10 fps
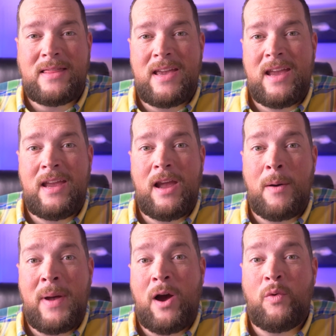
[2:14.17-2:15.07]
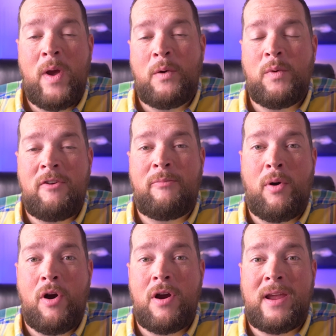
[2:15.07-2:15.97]
thing about Red Reef
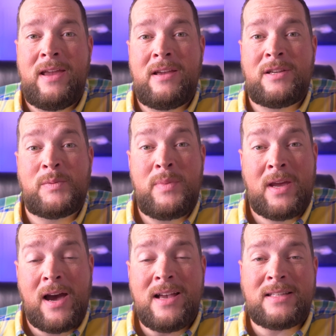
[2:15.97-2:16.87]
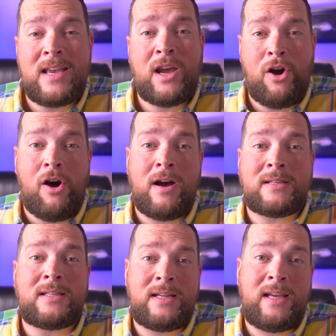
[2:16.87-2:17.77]
Park is because it
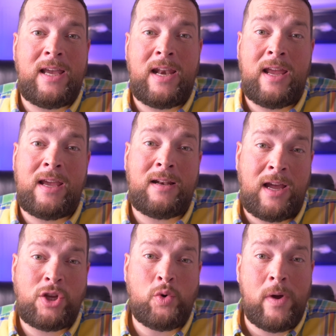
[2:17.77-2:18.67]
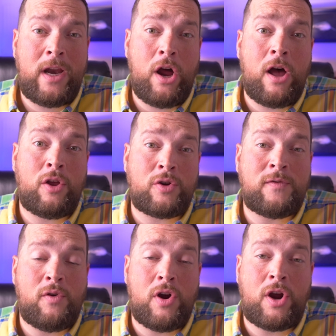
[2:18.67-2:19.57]
costs to get in, like twenty dollars
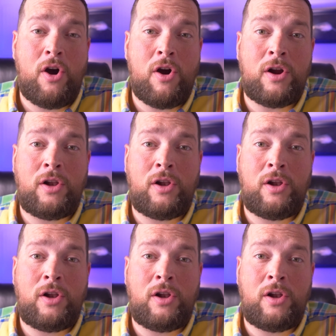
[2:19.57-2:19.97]
for a car